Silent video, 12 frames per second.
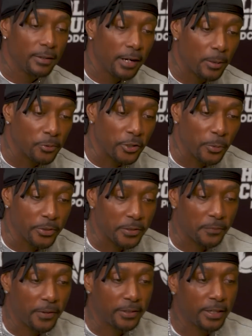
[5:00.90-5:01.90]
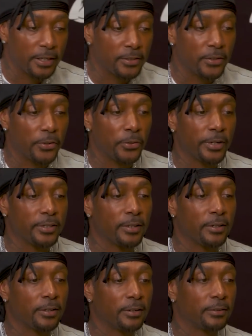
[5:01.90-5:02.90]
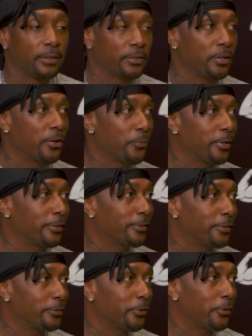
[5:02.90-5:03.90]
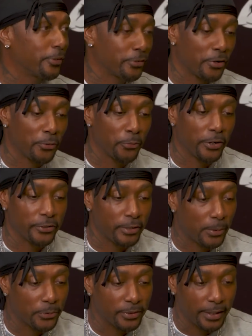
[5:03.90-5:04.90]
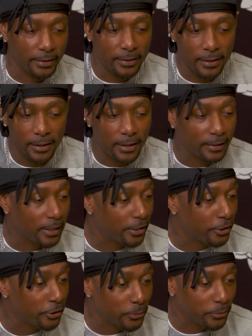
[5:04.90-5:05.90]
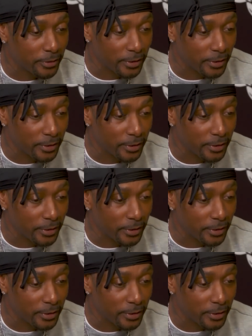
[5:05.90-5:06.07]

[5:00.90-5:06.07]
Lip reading: I was always offended that song is, it's all real, you know, it's all real. Mm-hmm. So I was like, I got to use